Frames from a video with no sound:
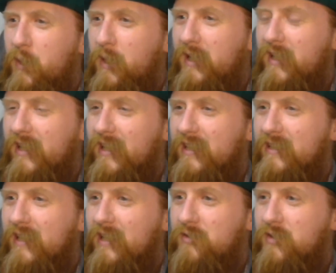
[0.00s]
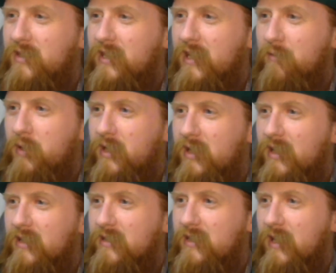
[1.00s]
but it's interesting
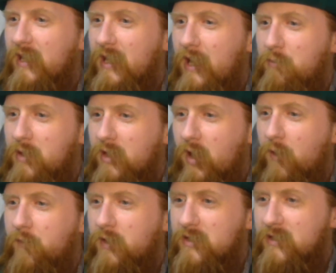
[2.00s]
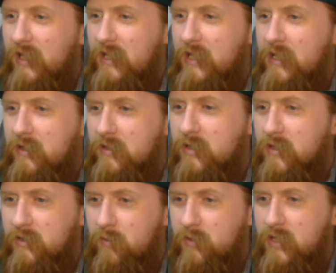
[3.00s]
because it gave me the confidence that I needed to
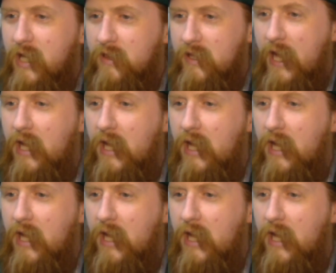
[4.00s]
just take the